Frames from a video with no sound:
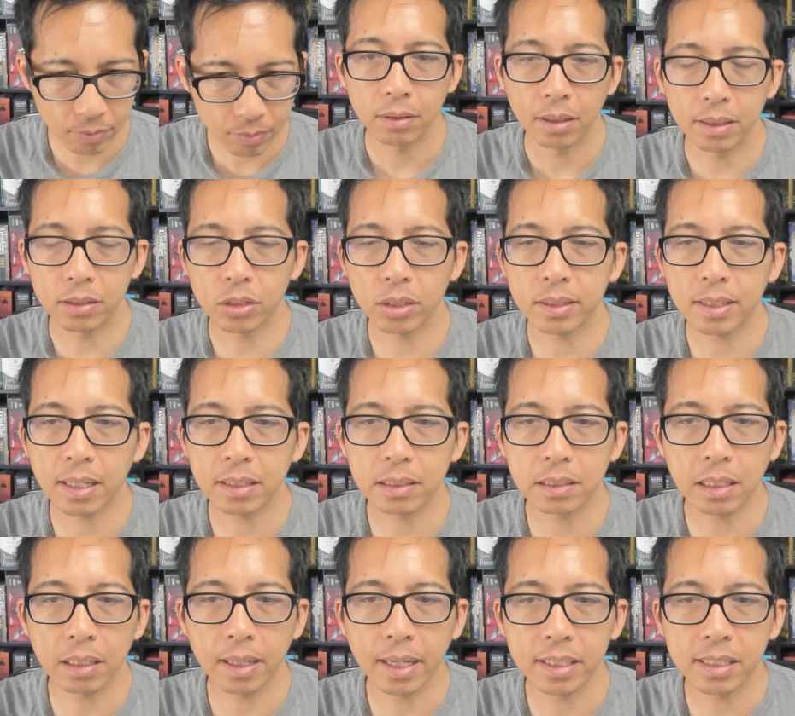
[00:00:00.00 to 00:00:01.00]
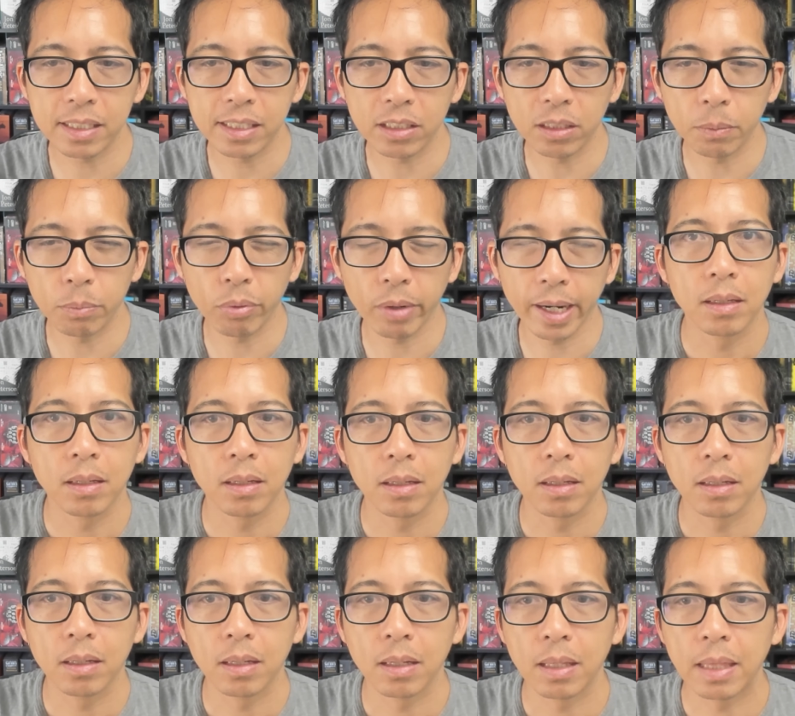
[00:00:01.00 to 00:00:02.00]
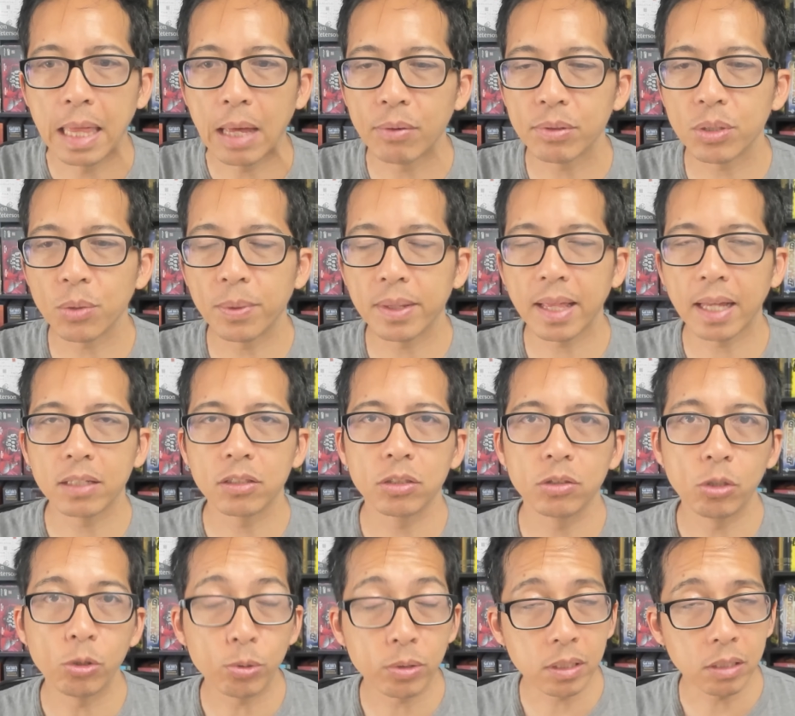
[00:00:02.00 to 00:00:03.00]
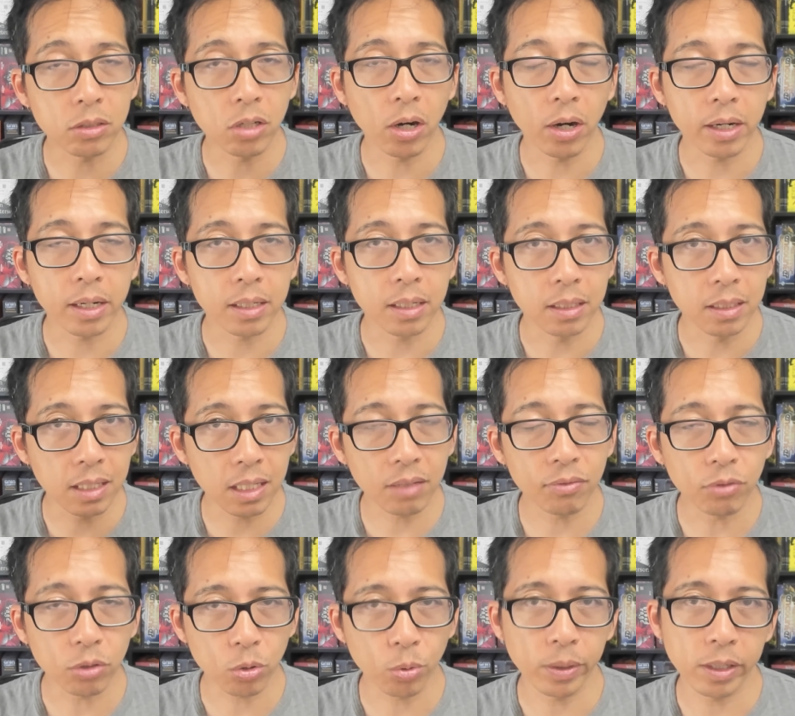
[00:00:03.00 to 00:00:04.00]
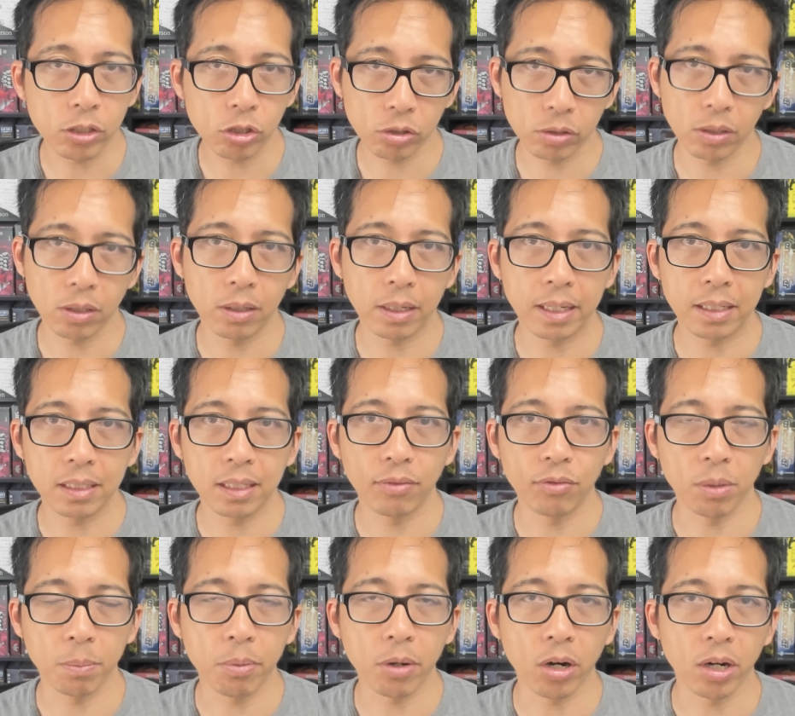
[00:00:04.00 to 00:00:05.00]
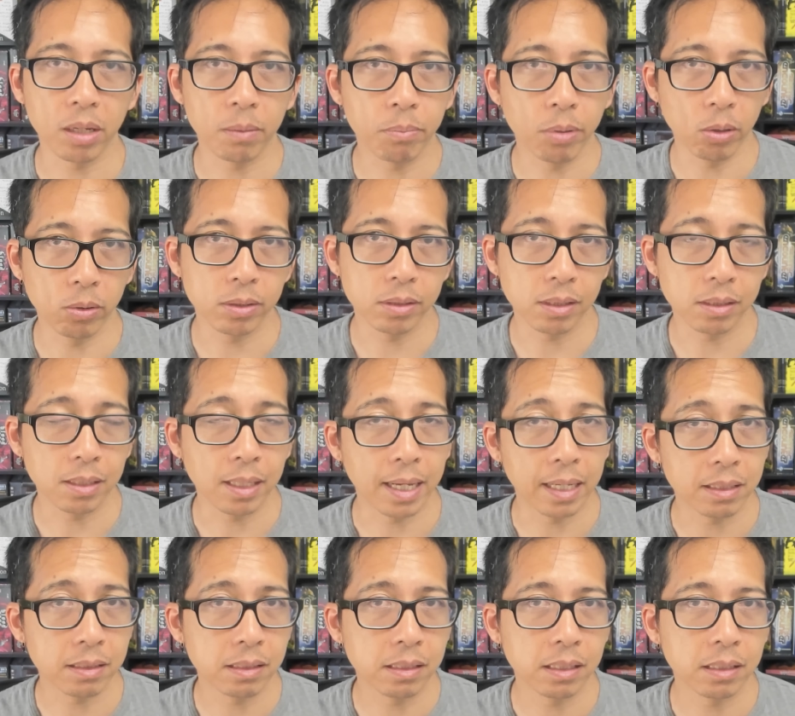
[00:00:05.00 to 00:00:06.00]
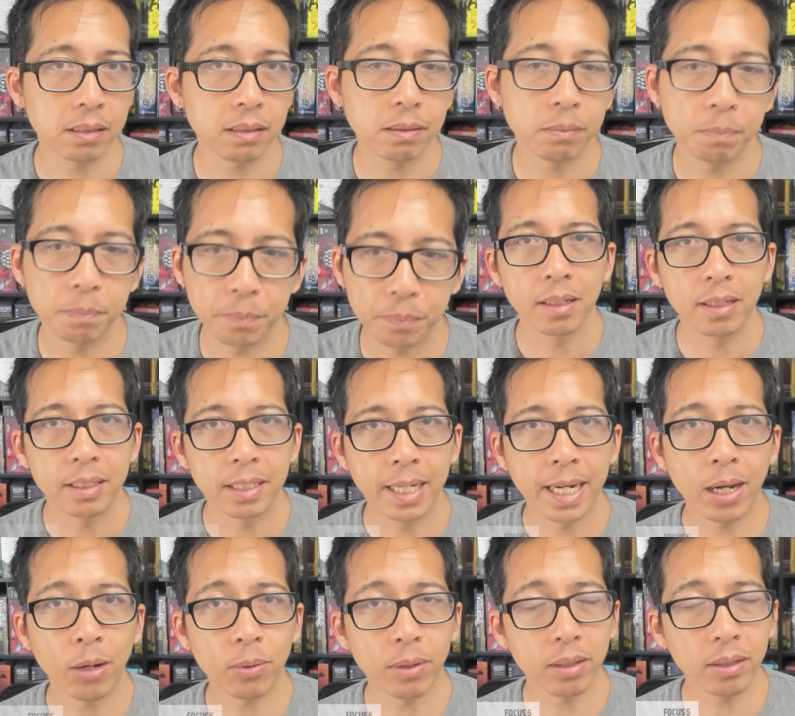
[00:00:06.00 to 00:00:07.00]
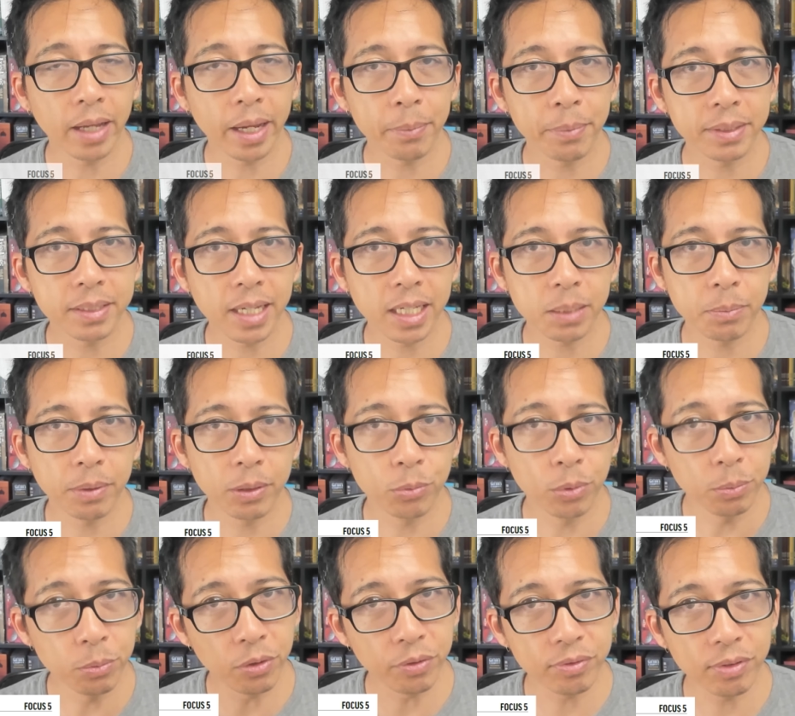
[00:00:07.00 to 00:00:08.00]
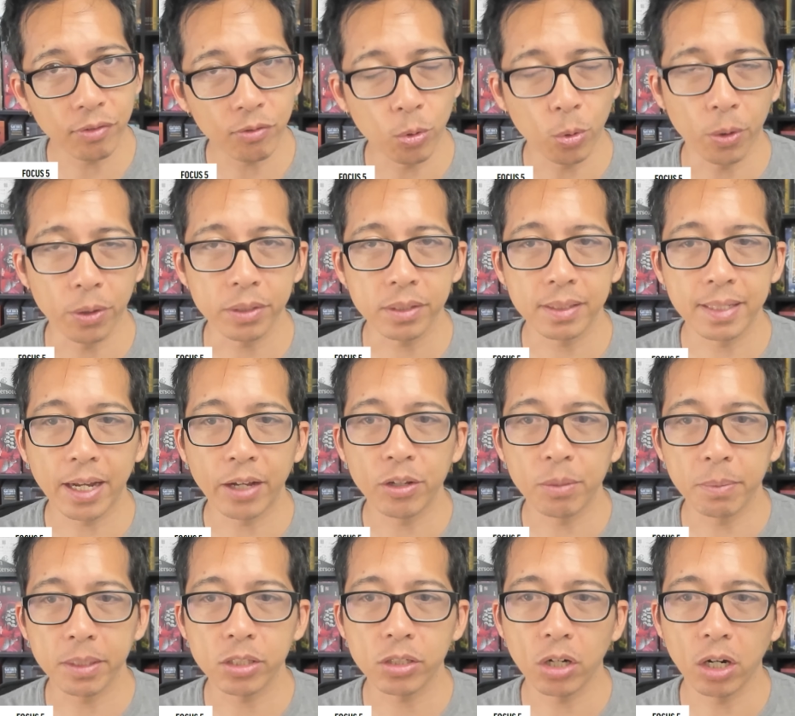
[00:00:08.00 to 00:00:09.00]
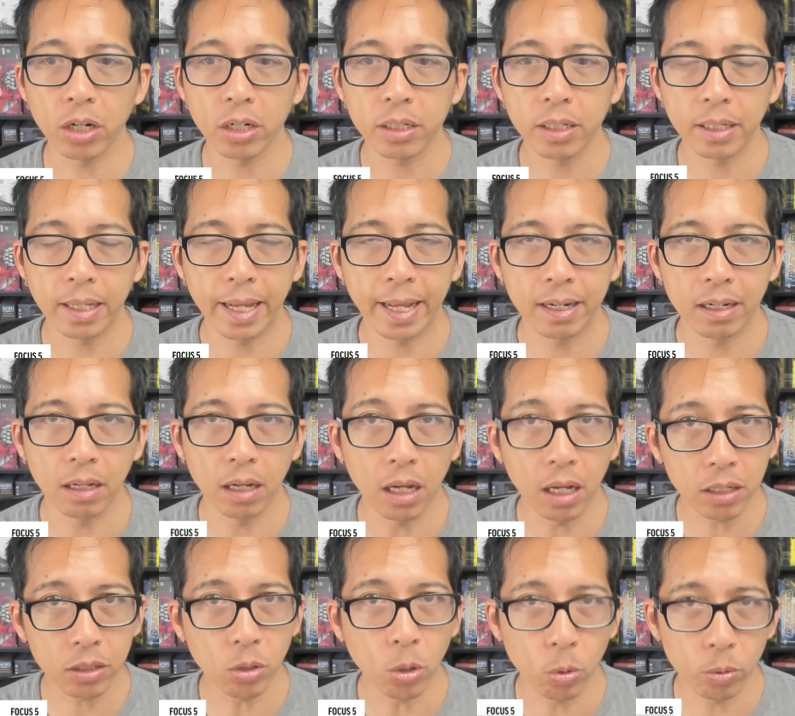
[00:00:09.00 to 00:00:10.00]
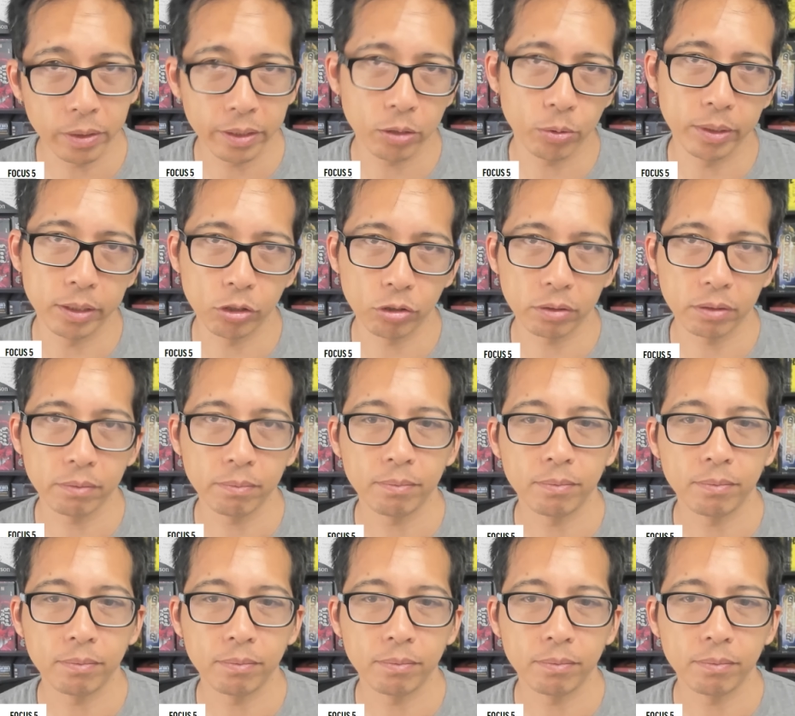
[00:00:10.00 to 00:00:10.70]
It's just that Celestial brand, that was the one that used to target an evil creature and give your party bonuses against it. Now alignment has been removed, of course. Now you must target an unholy creature.